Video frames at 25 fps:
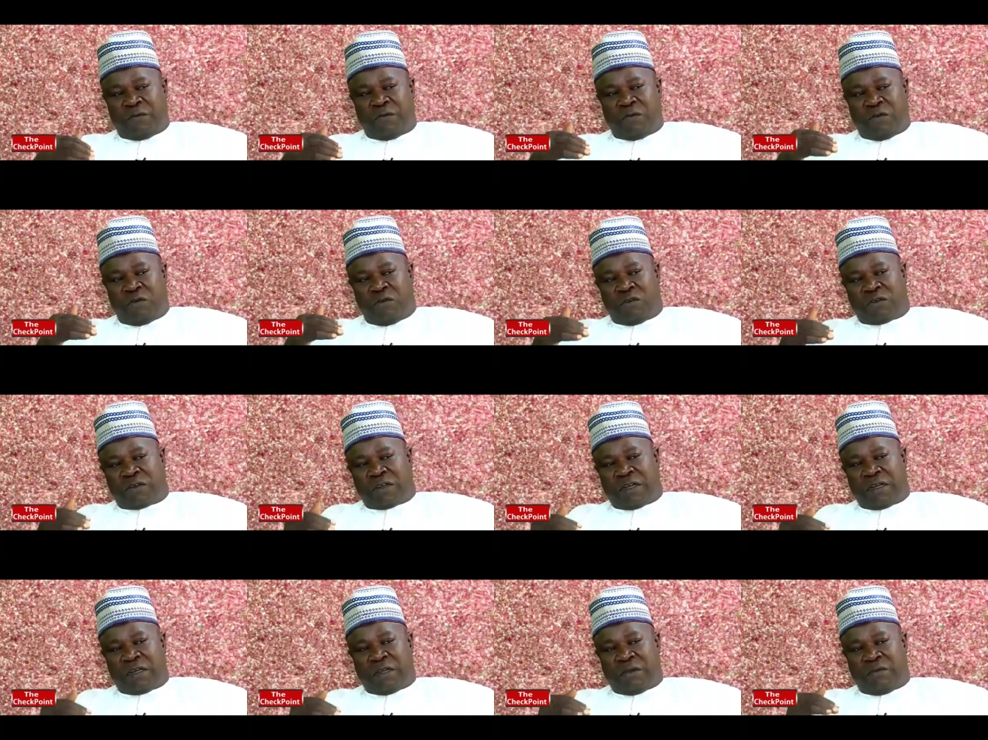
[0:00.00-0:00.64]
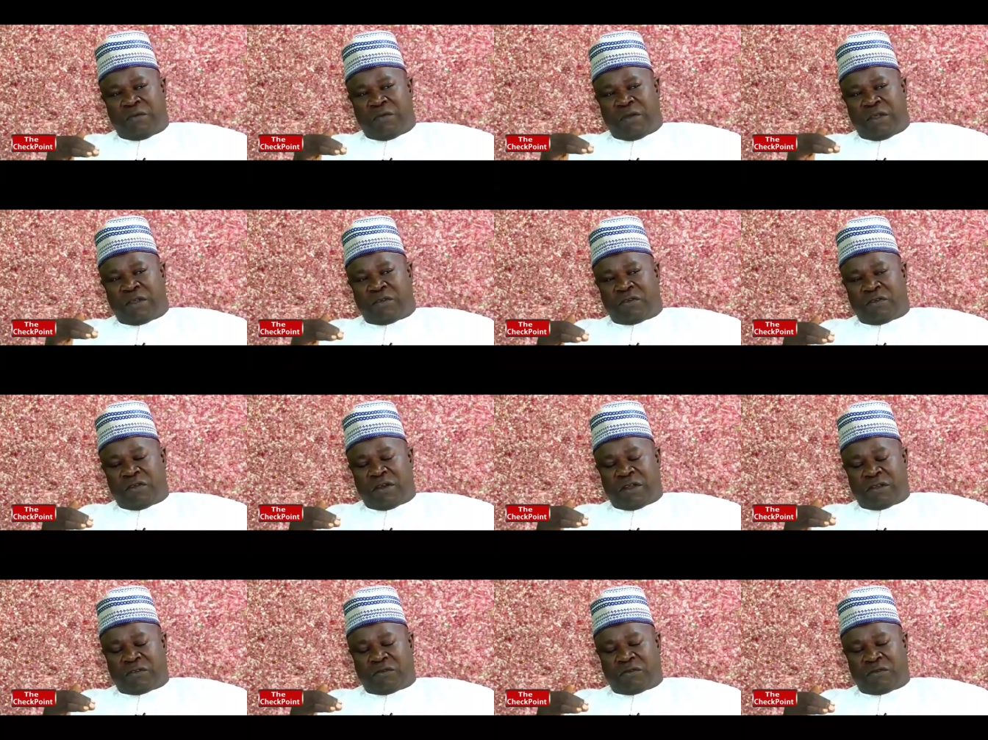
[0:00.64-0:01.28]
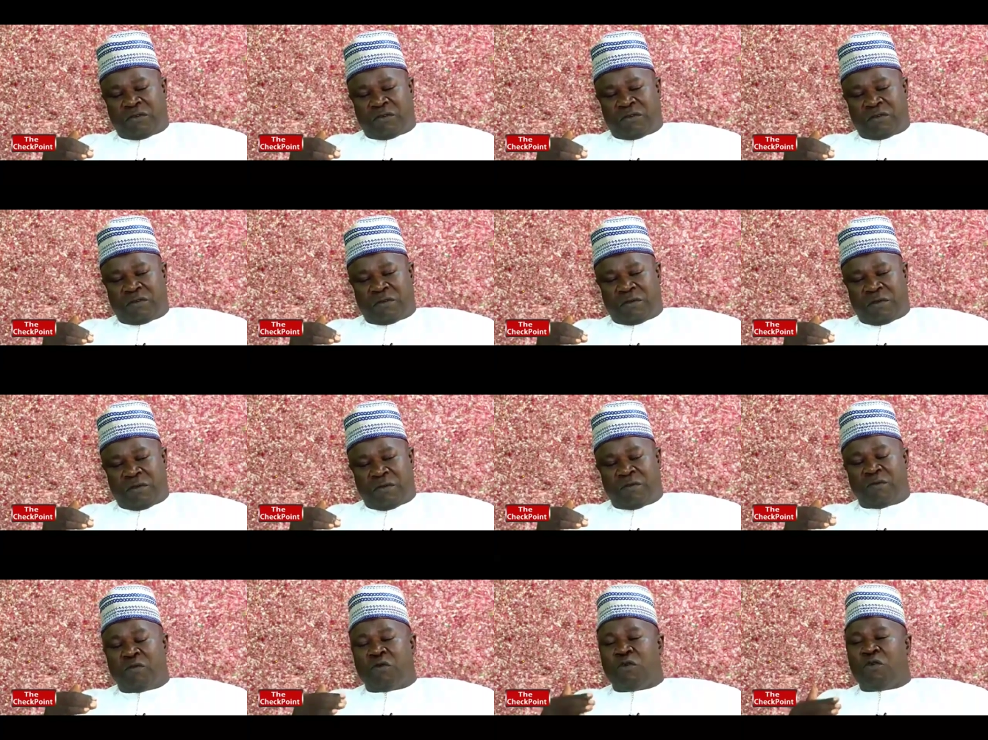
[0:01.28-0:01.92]
if you looked at the weight
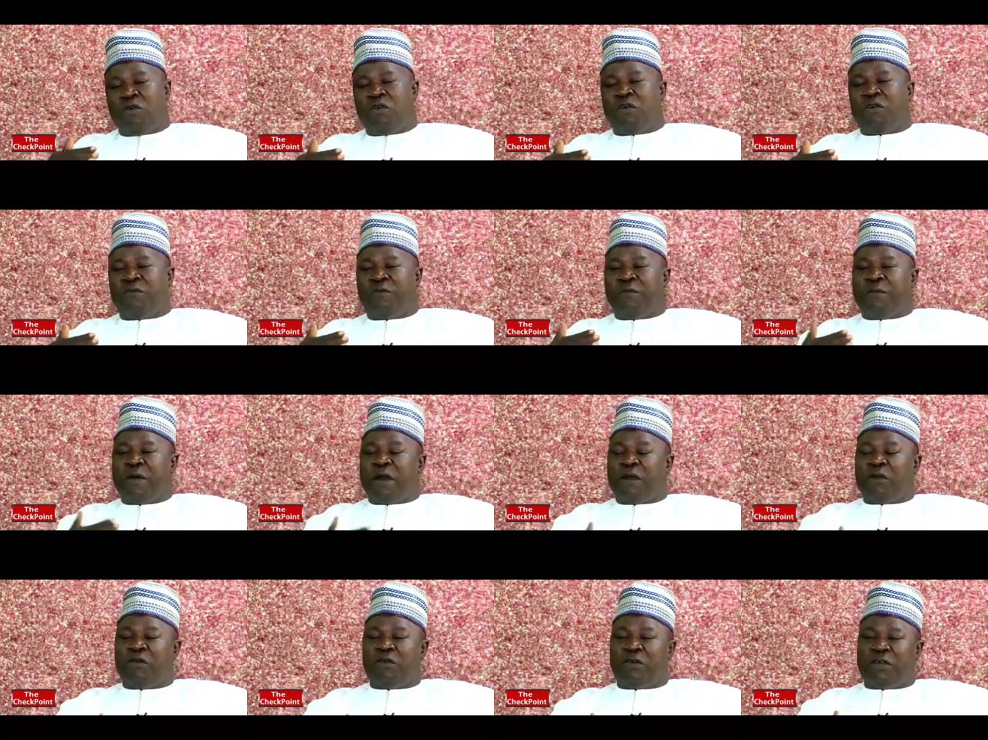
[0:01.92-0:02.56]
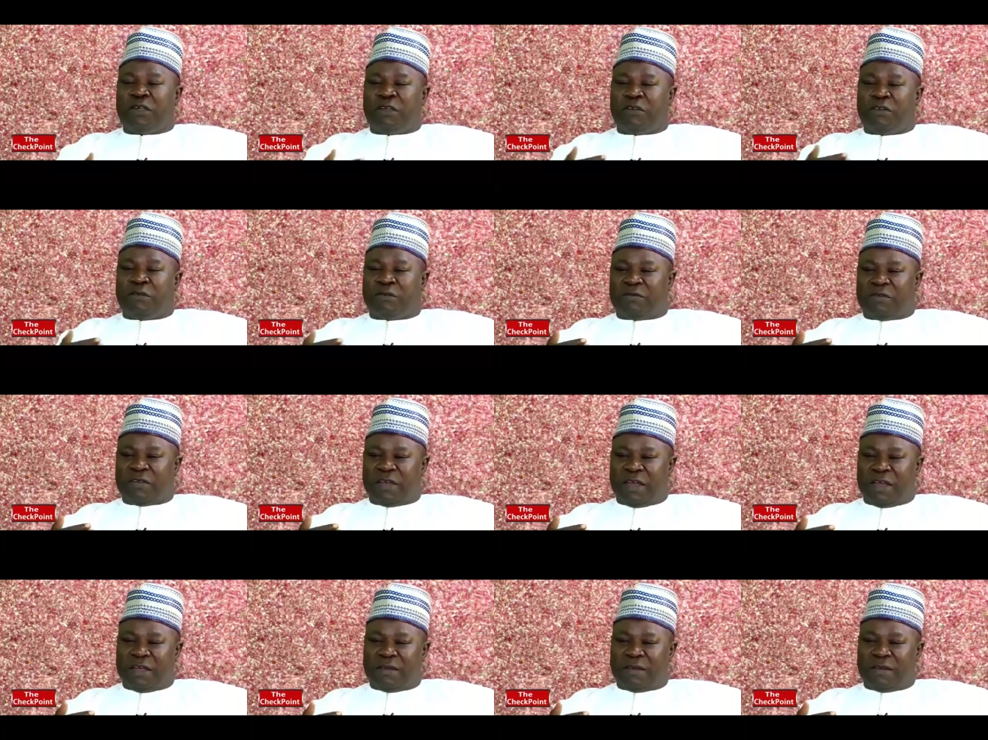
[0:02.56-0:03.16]
collection more of Bakotedom